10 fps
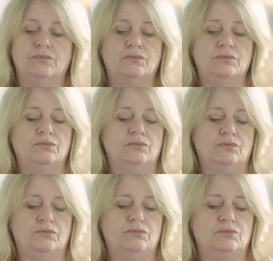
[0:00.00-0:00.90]

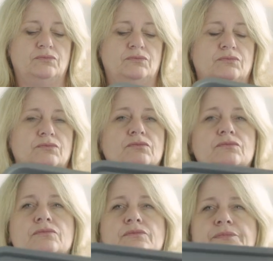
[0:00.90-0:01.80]

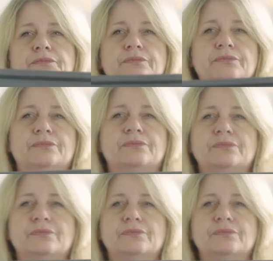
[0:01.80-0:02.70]

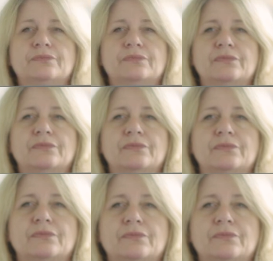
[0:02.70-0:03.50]
(no one is talking)